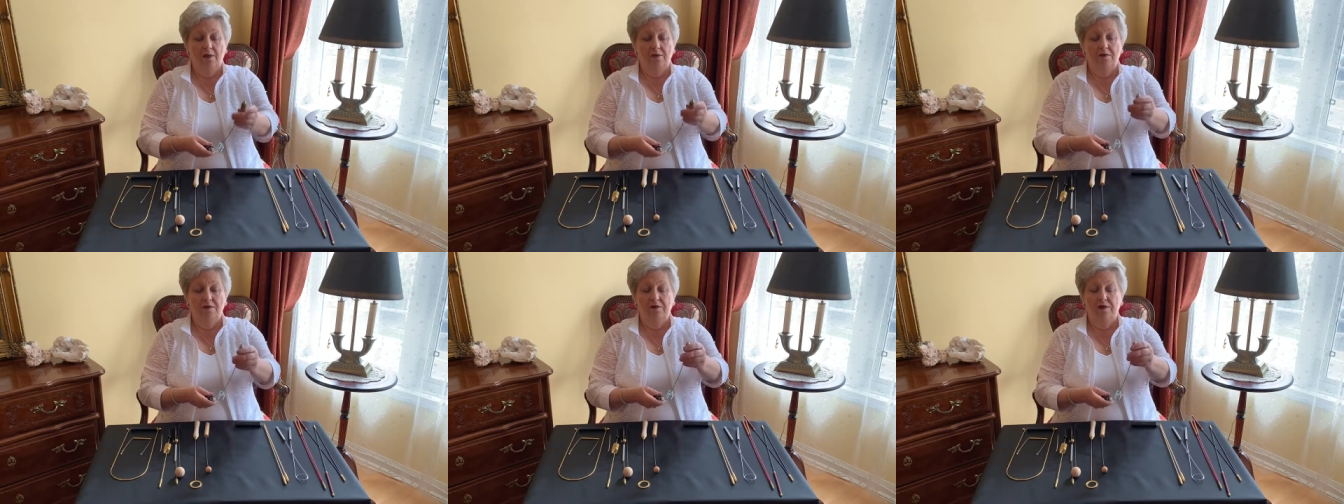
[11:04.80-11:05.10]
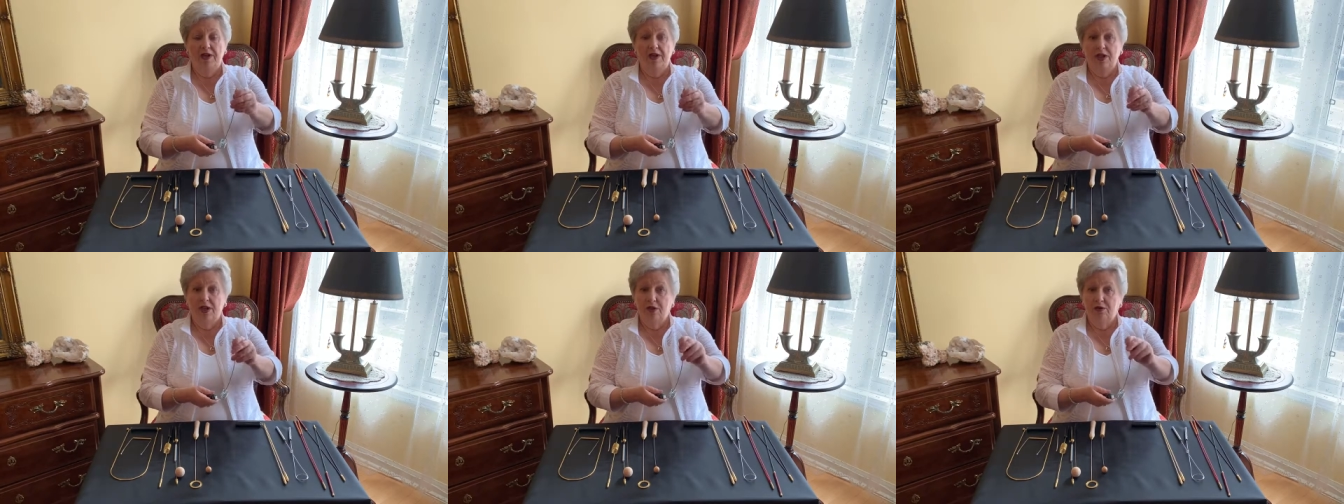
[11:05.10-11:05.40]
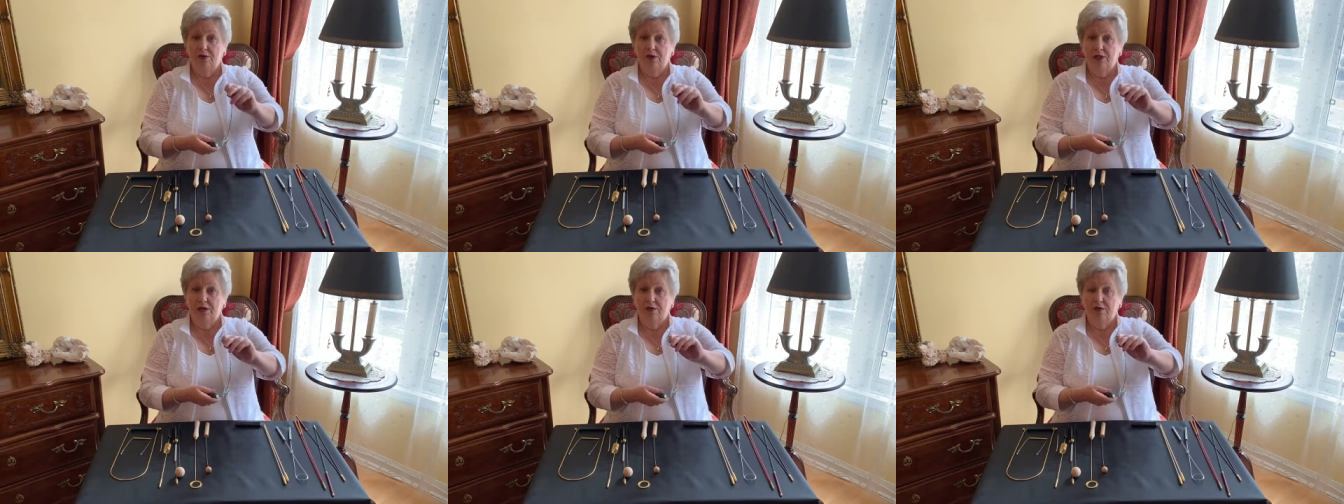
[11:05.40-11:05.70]
Very
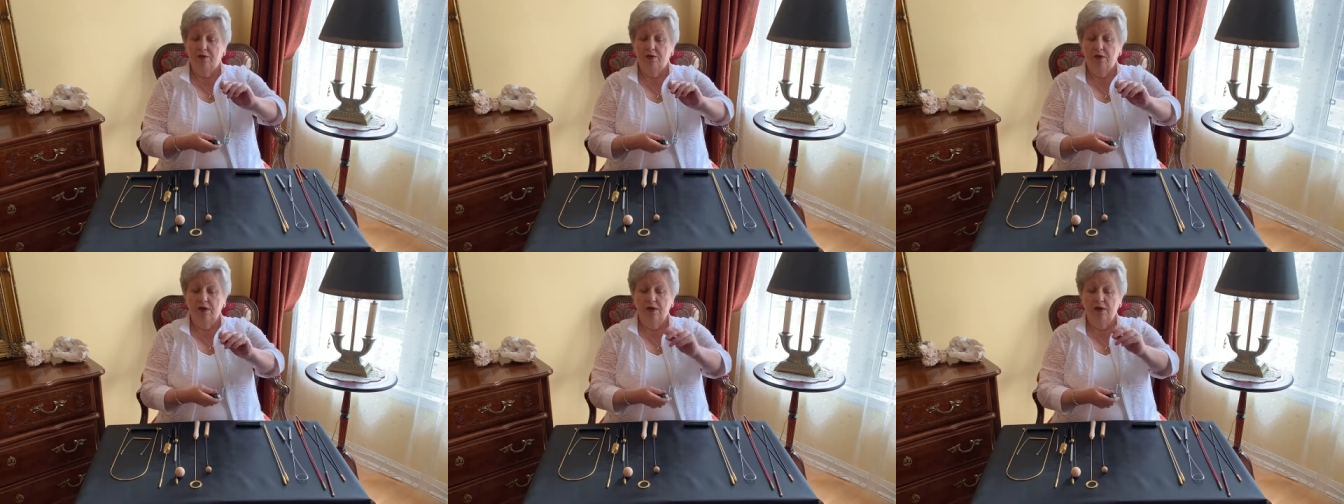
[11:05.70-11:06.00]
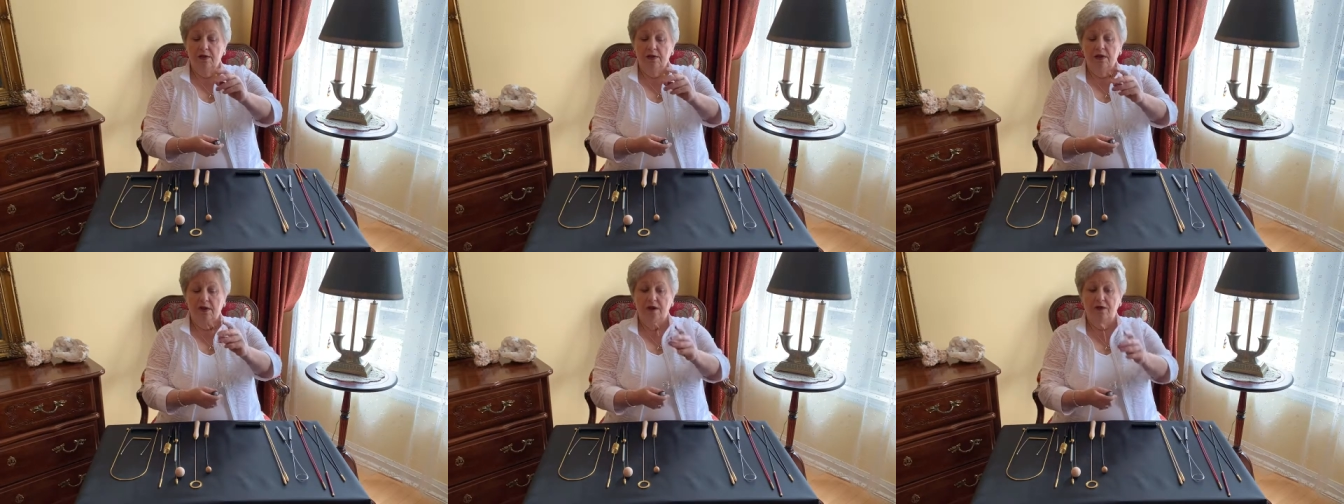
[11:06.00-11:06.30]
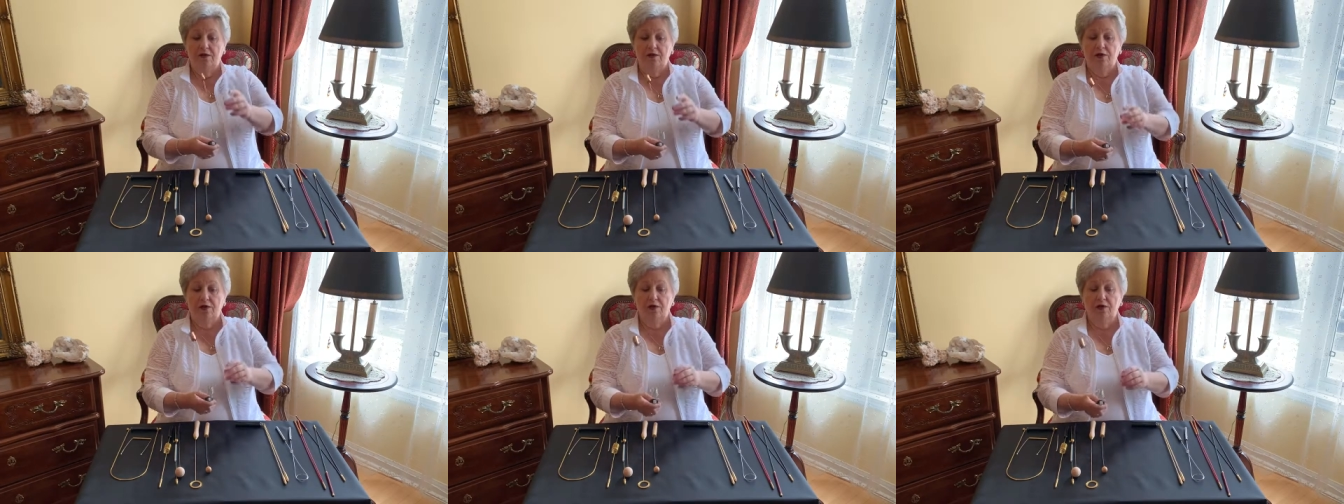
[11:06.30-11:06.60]
useful
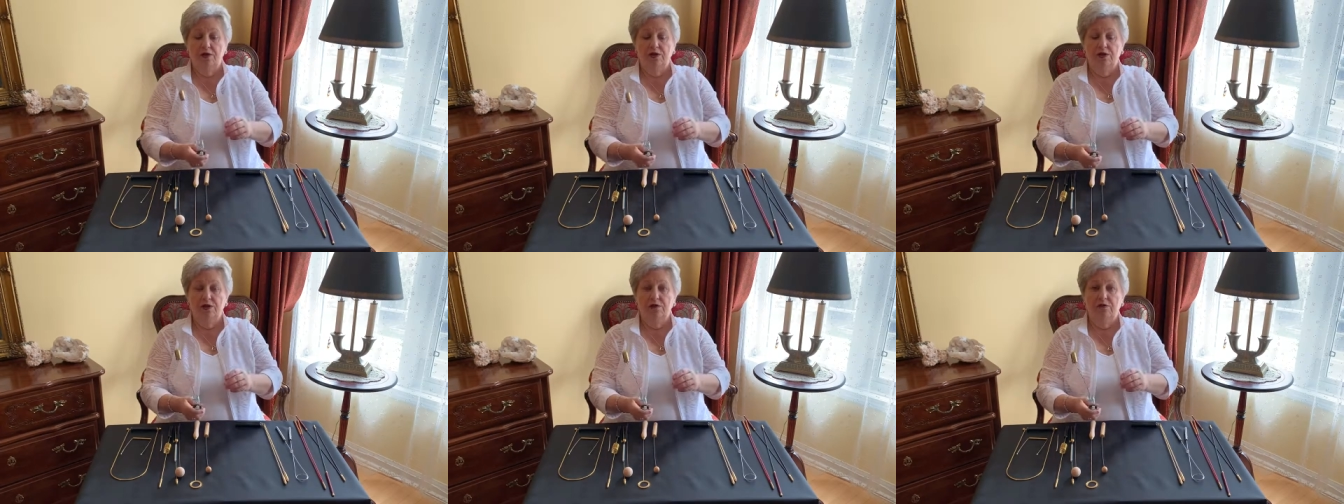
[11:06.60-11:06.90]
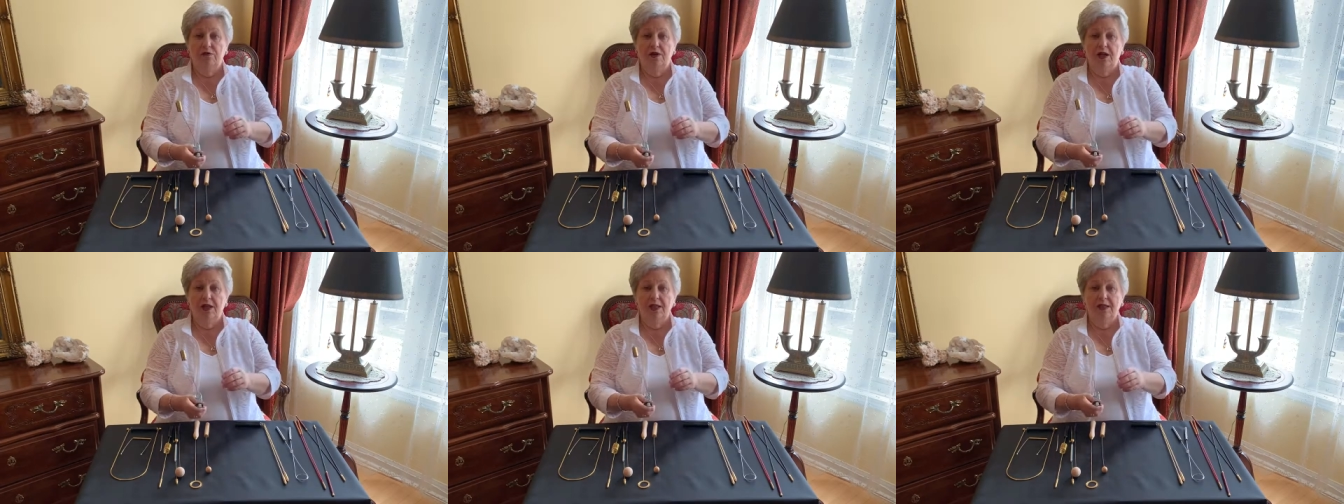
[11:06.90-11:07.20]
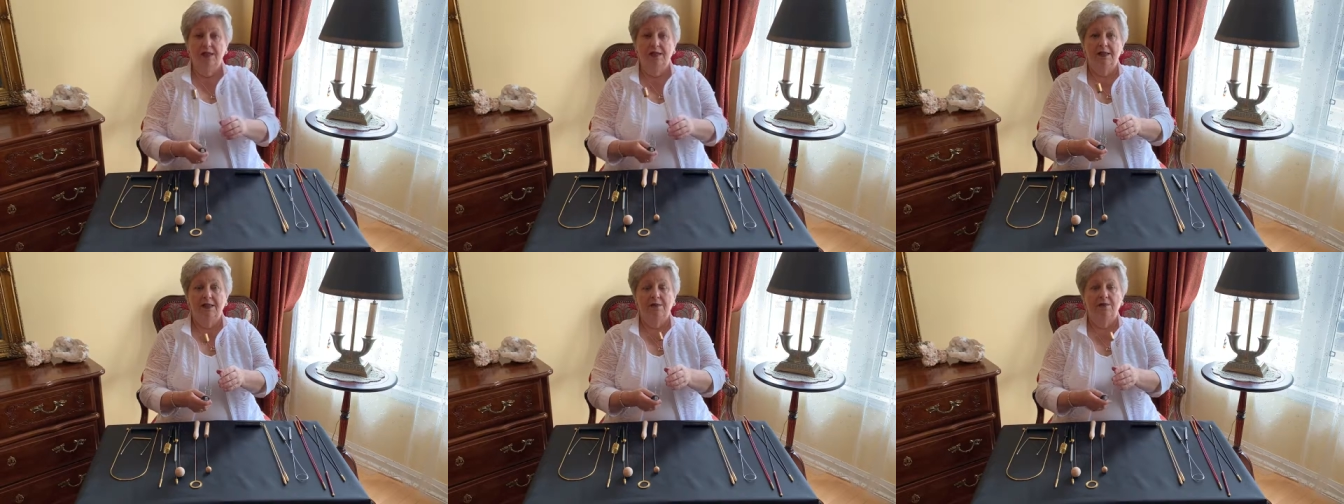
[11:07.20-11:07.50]
if you want to
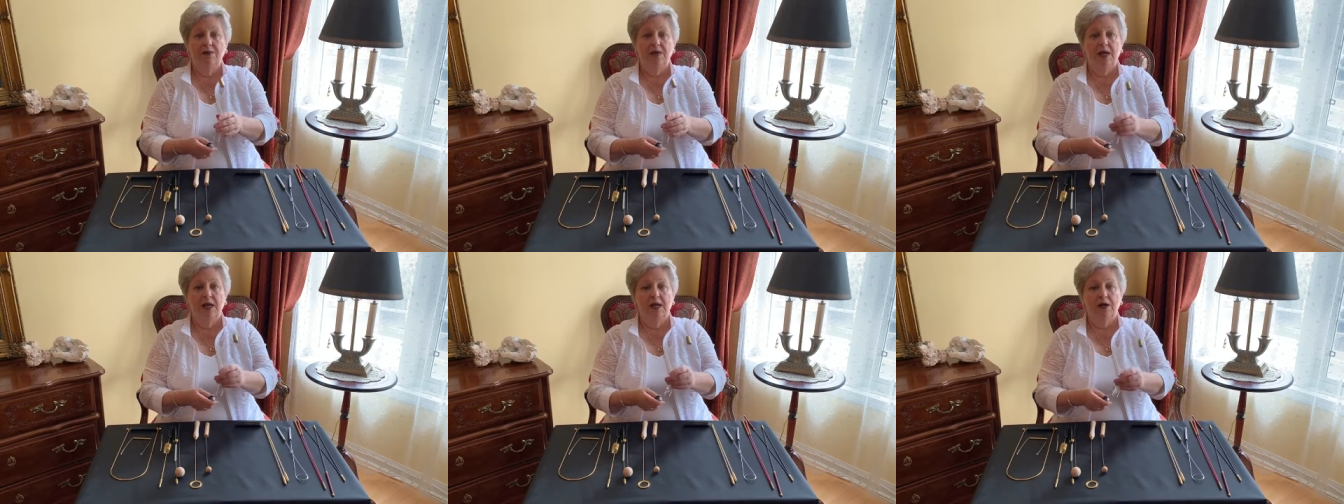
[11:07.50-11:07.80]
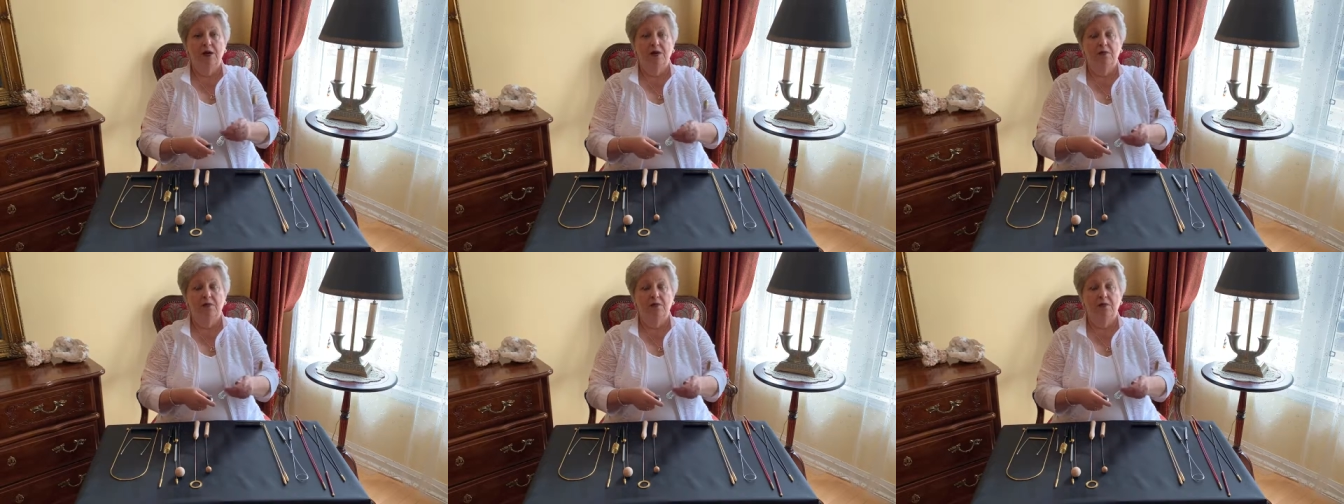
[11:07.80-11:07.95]
find something,